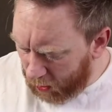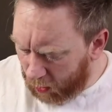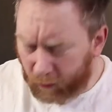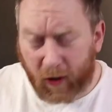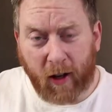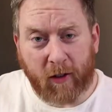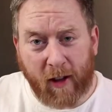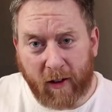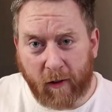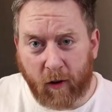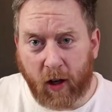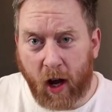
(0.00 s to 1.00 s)
Obviously, like I
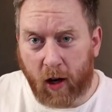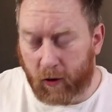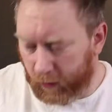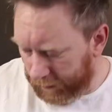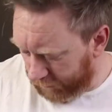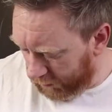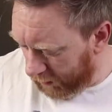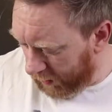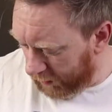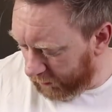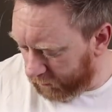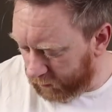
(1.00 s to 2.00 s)
said, different colors, different,
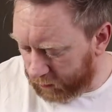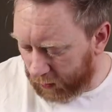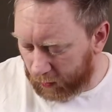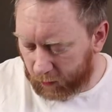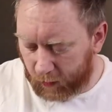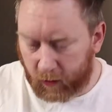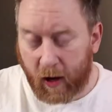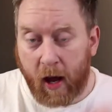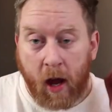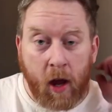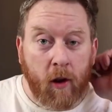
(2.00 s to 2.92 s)
uh, different sizes.